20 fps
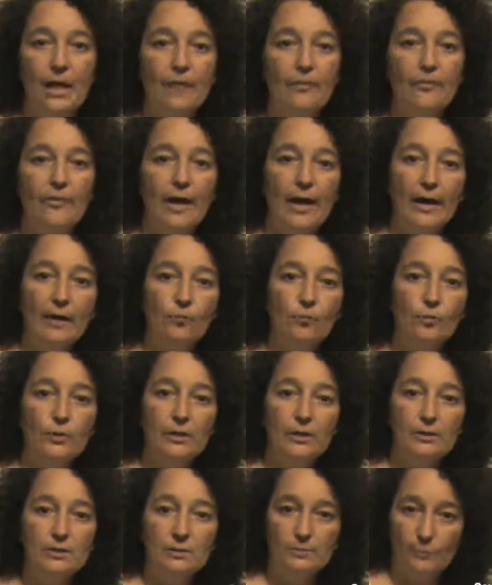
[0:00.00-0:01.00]
that
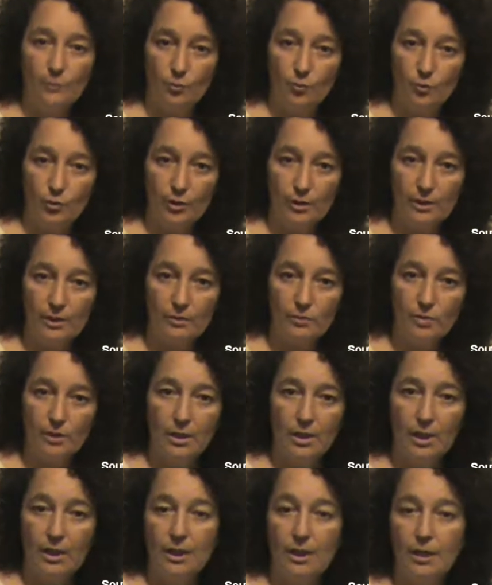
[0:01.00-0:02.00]
we supported
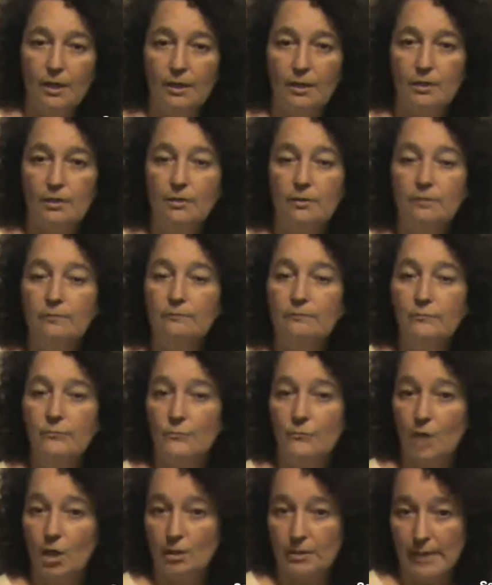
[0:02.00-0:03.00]

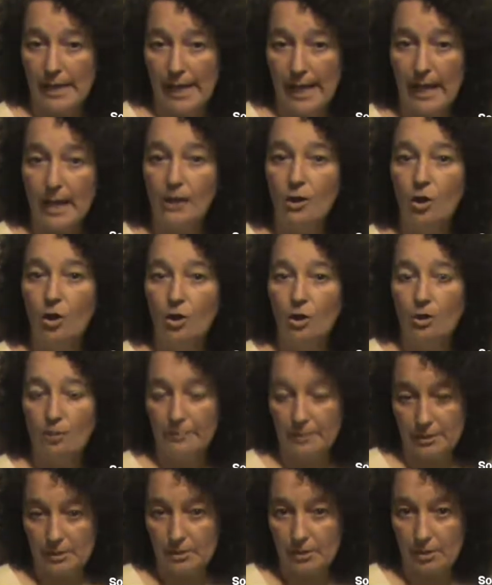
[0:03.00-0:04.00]
Al
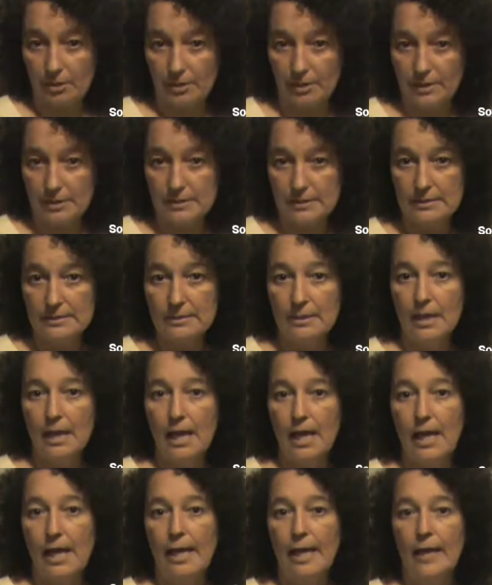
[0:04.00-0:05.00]

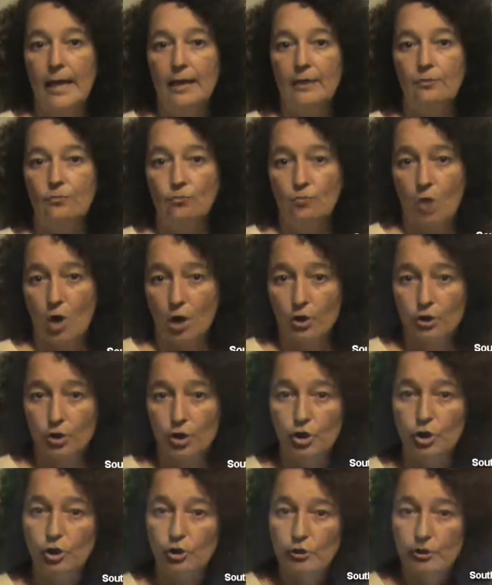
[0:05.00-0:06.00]
Armendariz and Ron
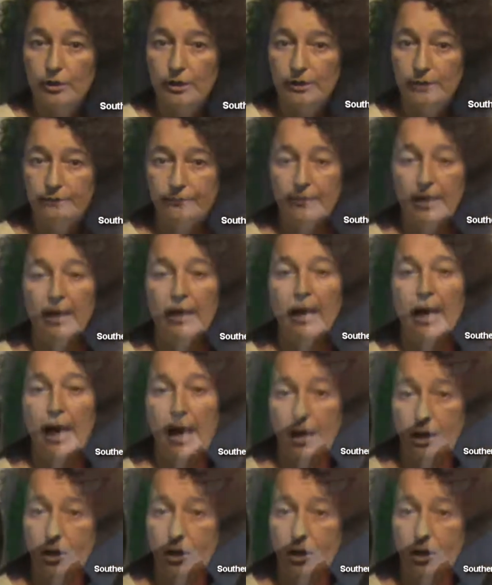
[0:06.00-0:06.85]
Curry. And Al